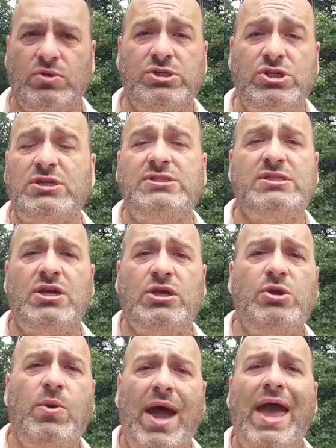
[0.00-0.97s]
The chances are
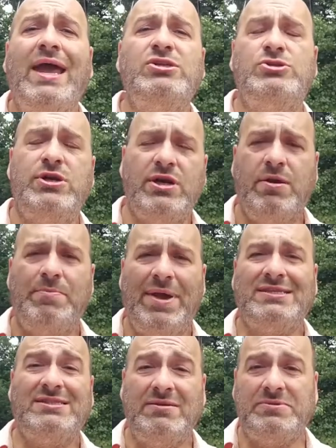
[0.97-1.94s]
you are entering a
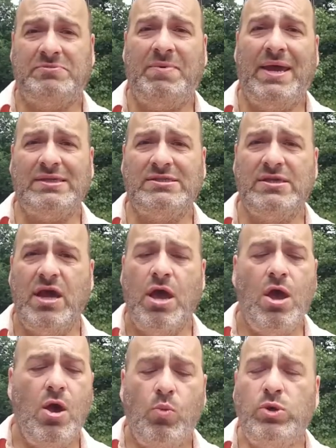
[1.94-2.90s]
competitive space,
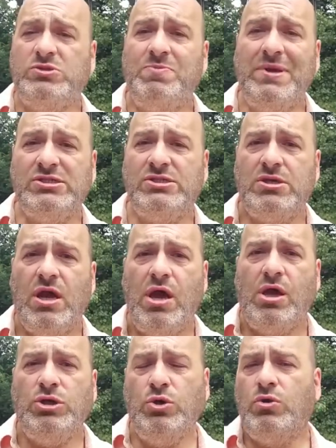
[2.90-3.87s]
which means
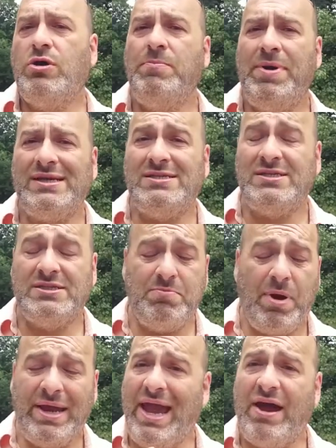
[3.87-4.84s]
your competitors
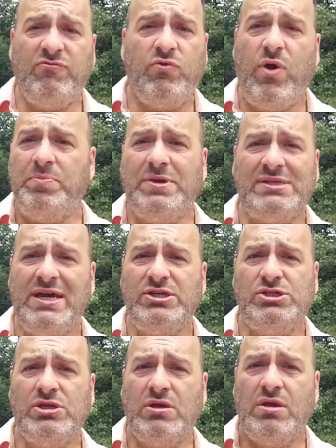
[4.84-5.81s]
might have
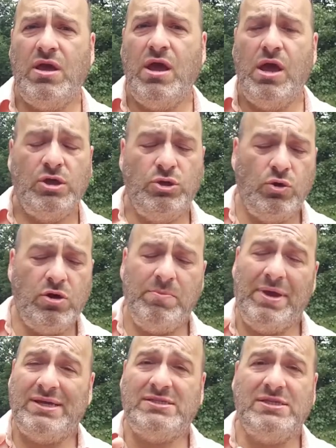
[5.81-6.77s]
reputation, your
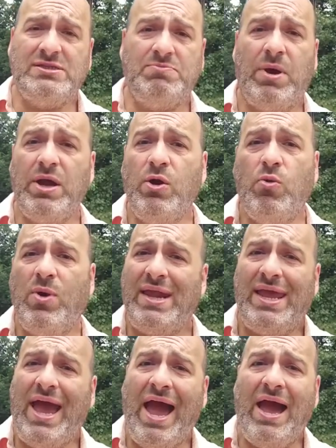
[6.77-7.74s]
competitors might
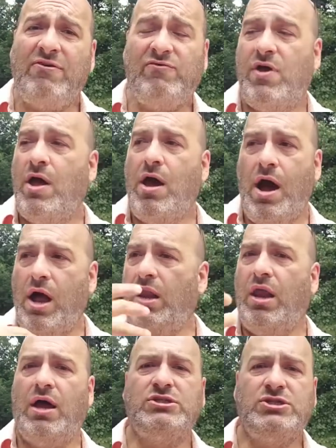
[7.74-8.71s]
already have a
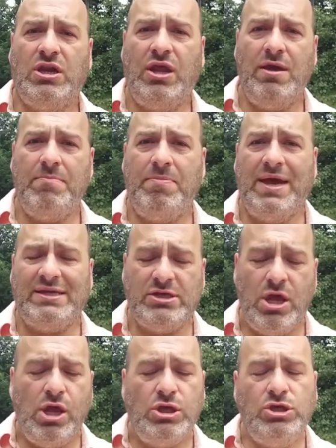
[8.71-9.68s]
large client base.
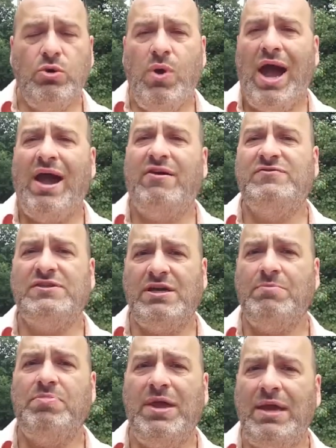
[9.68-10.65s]
You have to
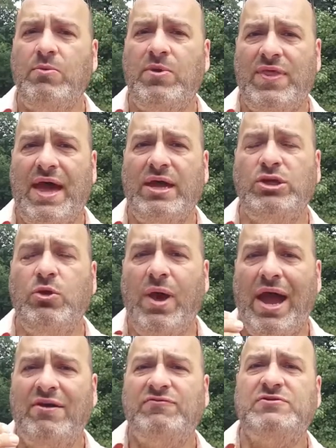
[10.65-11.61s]
compete with that. You
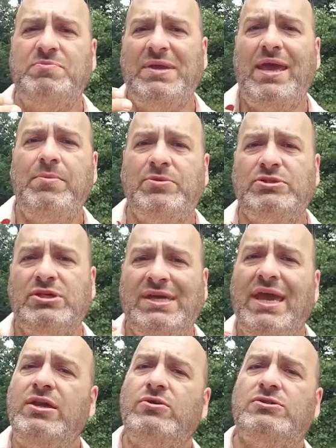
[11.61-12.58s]
have to be able to
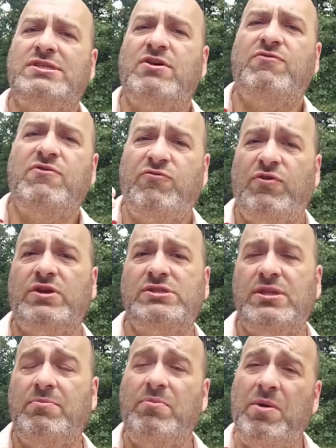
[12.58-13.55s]
get yourself in front
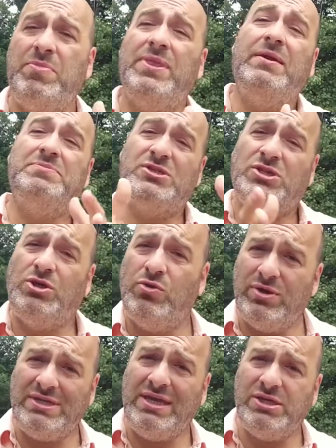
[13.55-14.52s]
of them. Remember the
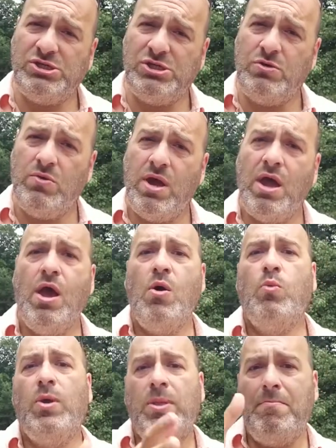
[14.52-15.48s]
obscurity issue?
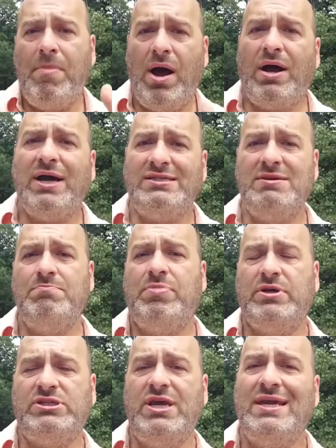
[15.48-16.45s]
Well, the marketing
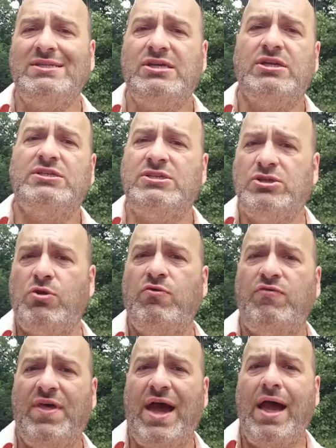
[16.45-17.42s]
budget is going to
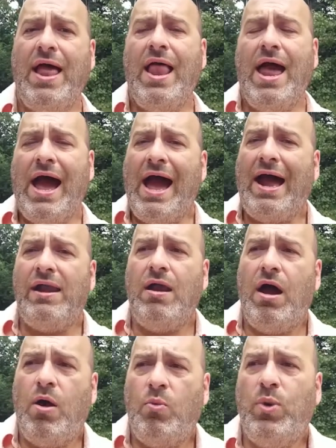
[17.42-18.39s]
solve that. And
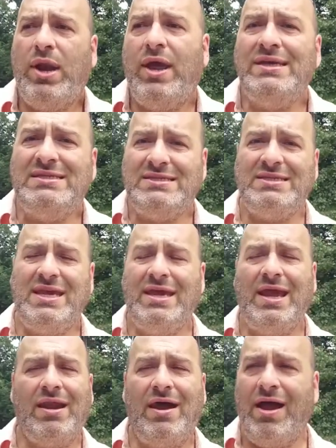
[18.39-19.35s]
when I
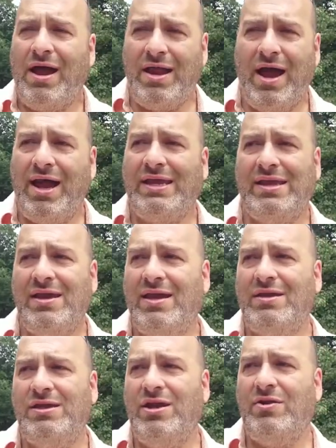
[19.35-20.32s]
see, and I, I, I
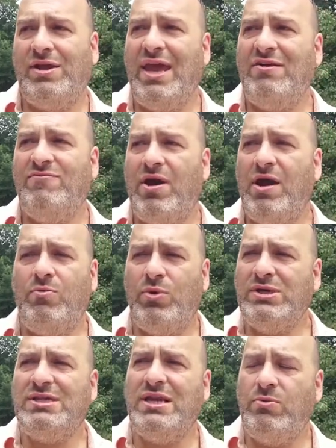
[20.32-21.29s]
you know, gave, I
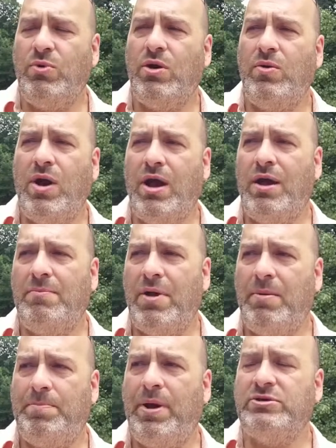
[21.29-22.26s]
recently wrote um,
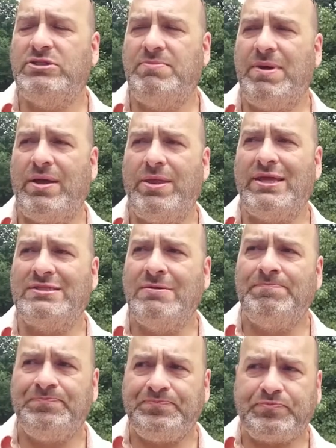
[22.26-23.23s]
a post about this.
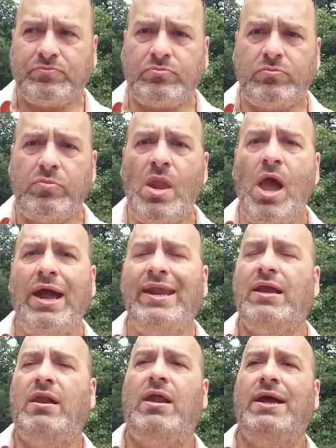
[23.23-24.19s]
I had a
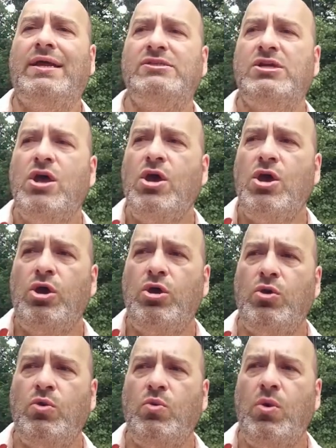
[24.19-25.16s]
client
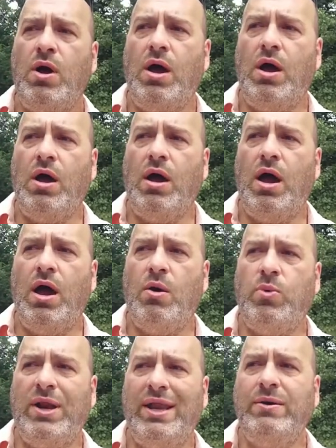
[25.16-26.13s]
who, uh,
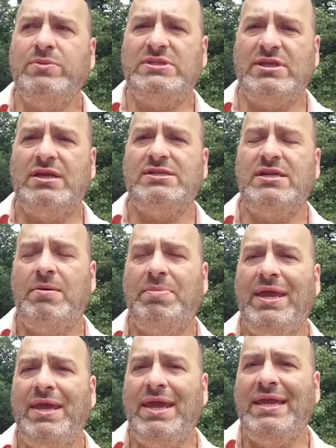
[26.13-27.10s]
when he was starting up,
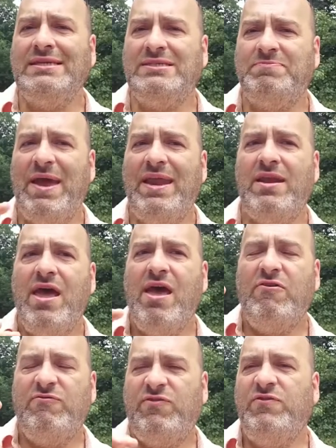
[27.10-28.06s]
he he spent
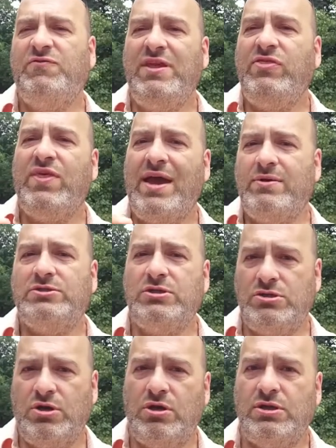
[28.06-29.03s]
fifty
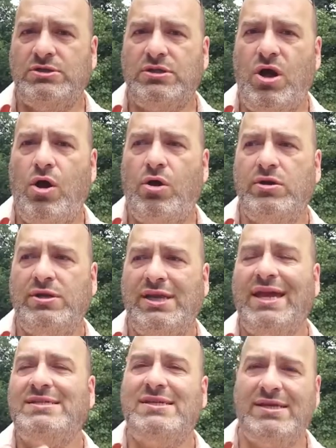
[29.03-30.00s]
thousand dollars on
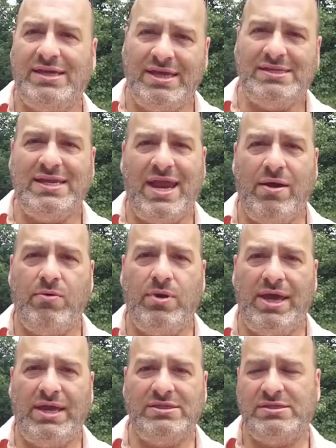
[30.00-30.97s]
kit, kitting out
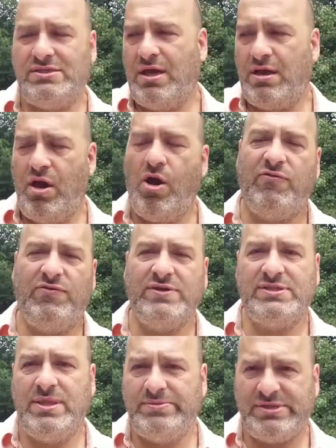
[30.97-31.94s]
his uh,
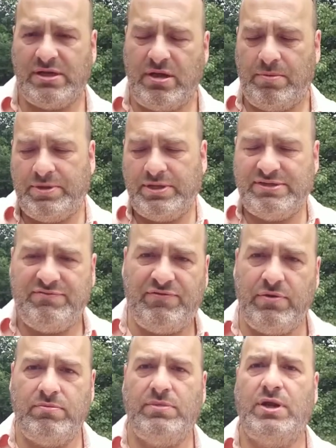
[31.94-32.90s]
office, and there was a couple of
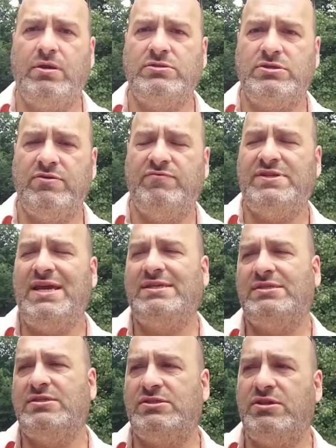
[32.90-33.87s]
different, you know, sort of
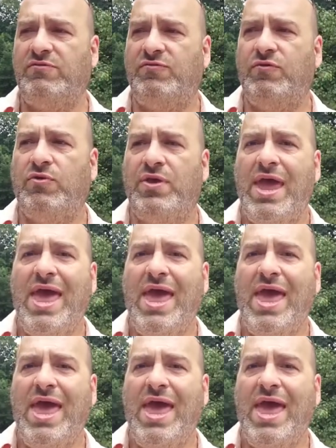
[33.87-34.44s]
desks and so forth.